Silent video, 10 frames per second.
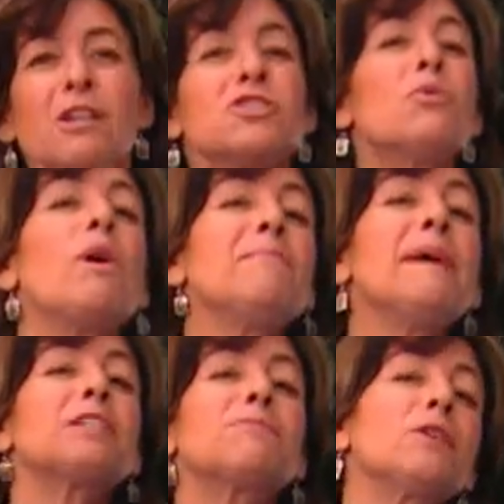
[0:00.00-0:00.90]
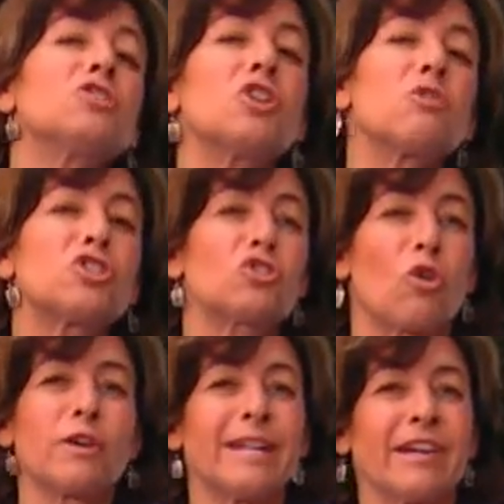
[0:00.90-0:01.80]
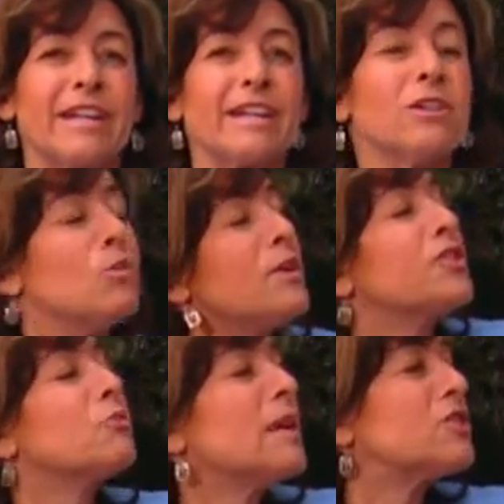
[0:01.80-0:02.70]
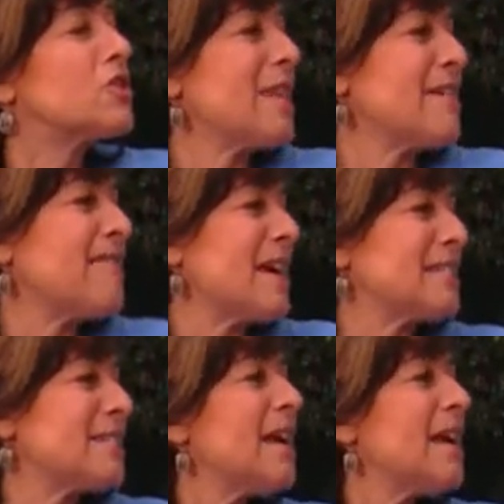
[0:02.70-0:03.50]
So what makes birds so extraordinary? What threats do they face?